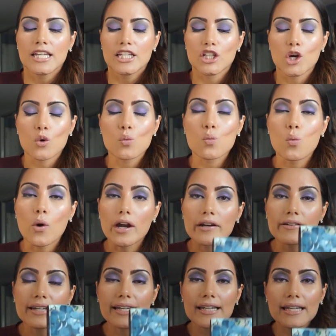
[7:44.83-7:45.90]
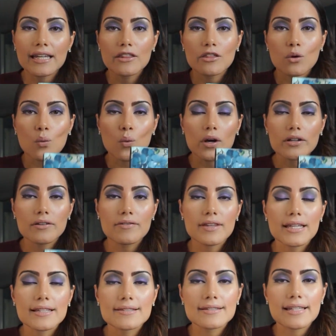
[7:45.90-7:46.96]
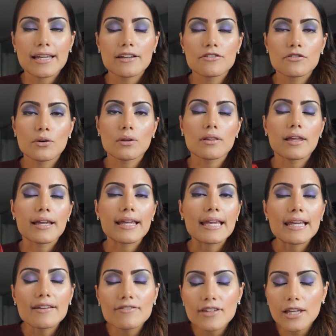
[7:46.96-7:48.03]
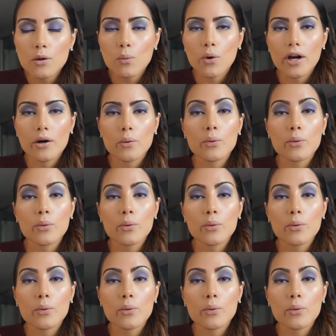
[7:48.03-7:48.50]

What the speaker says: You know, wearing either one of these, say for like evening wear,